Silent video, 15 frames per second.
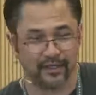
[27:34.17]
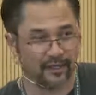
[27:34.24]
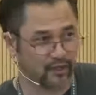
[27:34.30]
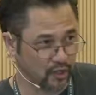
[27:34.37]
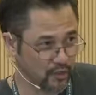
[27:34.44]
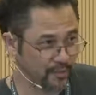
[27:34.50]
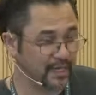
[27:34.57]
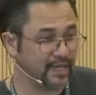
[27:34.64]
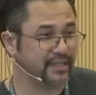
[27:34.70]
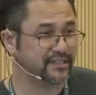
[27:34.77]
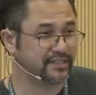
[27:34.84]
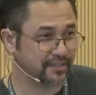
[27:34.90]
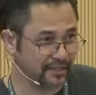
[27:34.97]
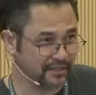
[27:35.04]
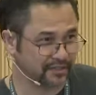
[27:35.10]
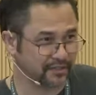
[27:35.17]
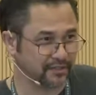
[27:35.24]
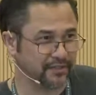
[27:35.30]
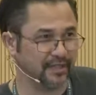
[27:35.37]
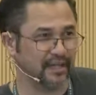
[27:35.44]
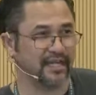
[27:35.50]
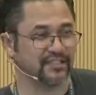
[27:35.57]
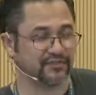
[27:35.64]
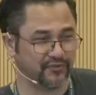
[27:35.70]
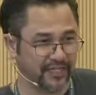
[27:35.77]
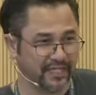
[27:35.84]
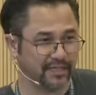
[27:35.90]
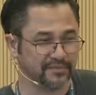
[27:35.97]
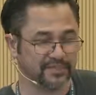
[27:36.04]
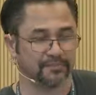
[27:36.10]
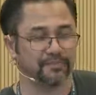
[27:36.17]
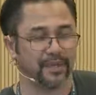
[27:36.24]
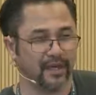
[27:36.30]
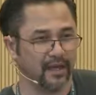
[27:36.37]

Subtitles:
A Kubernetes cluster that has VMs and